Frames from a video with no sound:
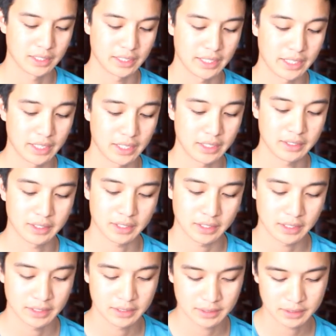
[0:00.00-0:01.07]
And
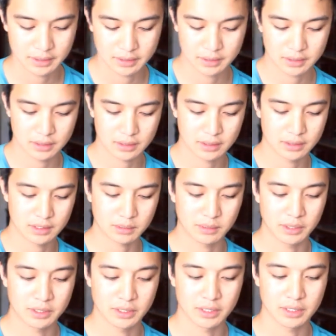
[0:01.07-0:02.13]

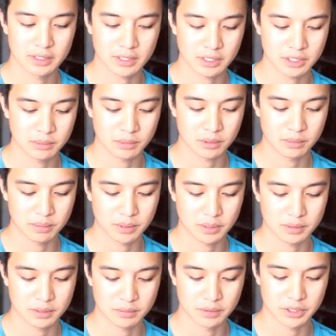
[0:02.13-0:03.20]
similar to the discussion board
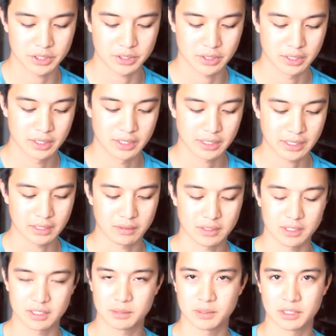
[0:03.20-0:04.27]
post, which kind of was
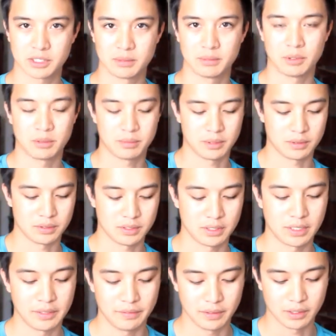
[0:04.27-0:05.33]
a discussion board post
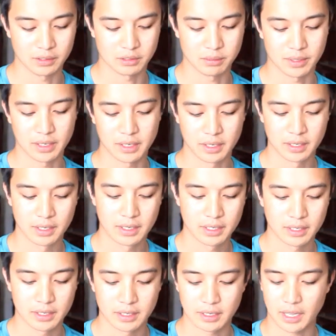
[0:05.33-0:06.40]
in the videos, but
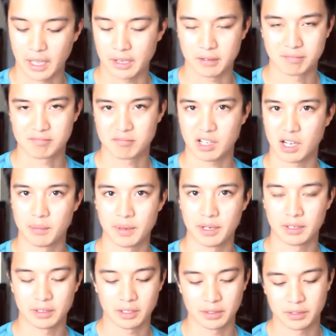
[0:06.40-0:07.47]
I commented
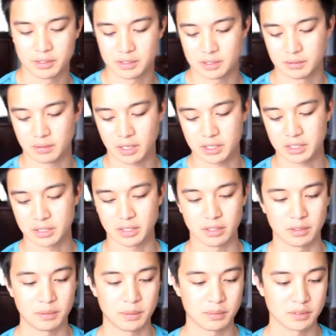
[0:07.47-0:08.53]
on others and watched the
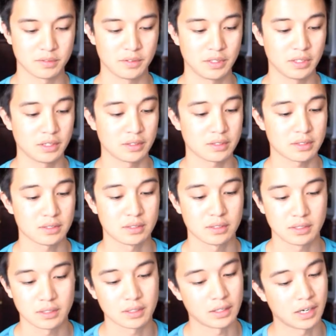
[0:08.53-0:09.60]
other people's videos.
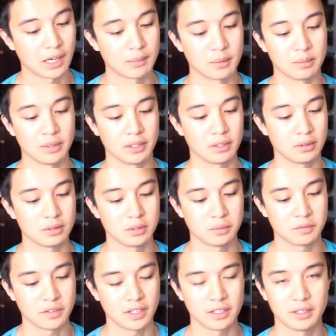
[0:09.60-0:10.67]
I'm a big YouTube
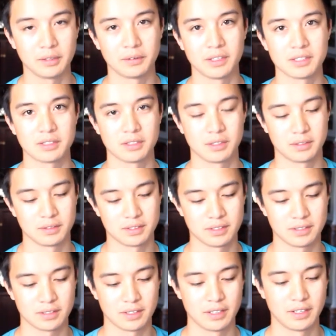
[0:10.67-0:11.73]
fan anyway, so
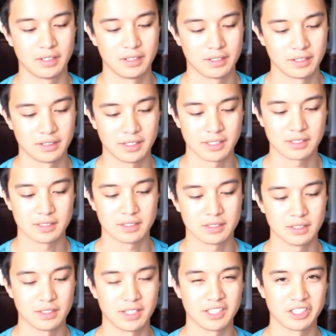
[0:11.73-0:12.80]
it's nice to
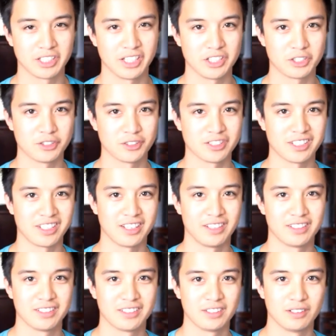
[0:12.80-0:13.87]
see an educational side
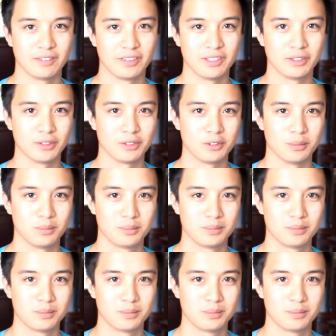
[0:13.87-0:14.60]
of the YouTube.